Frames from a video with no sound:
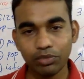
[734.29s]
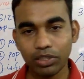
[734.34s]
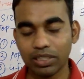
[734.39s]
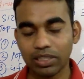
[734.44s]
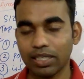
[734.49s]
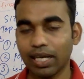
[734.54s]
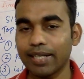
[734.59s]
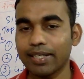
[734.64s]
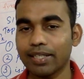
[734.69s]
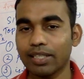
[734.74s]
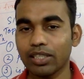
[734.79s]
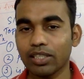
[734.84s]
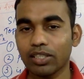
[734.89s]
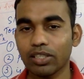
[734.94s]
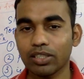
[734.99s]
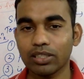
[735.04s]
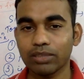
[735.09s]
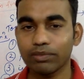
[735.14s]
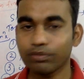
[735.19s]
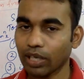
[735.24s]
just write a
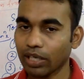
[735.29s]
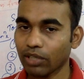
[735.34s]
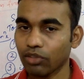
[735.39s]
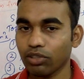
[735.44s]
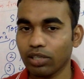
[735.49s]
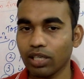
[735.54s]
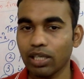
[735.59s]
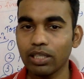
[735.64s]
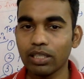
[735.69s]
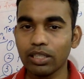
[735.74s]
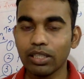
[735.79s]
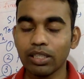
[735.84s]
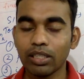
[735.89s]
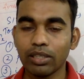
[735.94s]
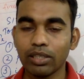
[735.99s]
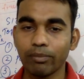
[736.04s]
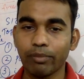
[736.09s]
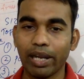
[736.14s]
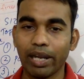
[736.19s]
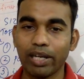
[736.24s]
recursive
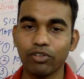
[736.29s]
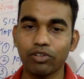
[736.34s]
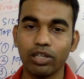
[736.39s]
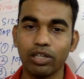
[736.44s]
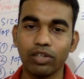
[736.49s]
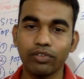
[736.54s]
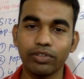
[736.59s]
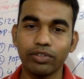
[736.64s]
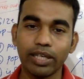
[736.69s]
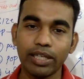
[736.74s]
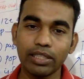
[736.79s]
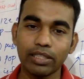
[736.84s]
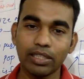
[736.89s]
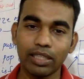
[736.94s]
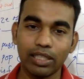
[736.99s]
factorial of n,